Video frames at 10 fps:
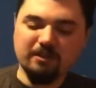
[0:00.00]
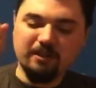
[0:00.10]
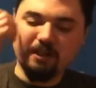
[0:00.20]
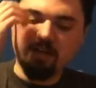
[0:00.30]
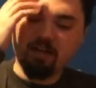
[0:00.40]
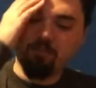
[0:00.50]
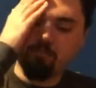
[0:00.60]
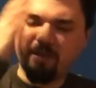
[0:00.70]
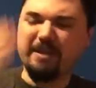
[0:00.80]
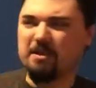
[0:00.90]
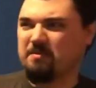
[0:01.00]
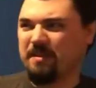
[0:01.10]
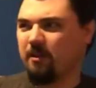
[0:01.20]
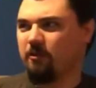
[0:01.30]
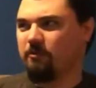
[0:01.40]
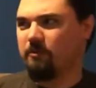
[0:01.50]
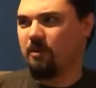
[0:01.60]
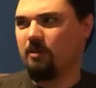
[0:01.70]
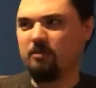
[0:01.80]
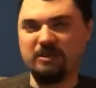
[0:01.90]
Um, playing himself,
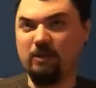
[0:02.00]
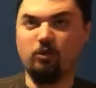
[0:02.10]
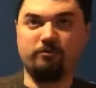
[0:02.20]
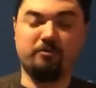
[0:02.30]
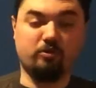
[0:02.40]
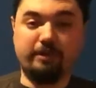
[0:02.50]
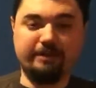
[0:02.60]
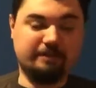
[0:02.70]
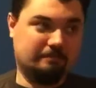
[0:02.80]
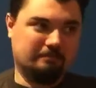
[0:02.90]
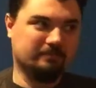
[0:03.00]
which I learned from the credits.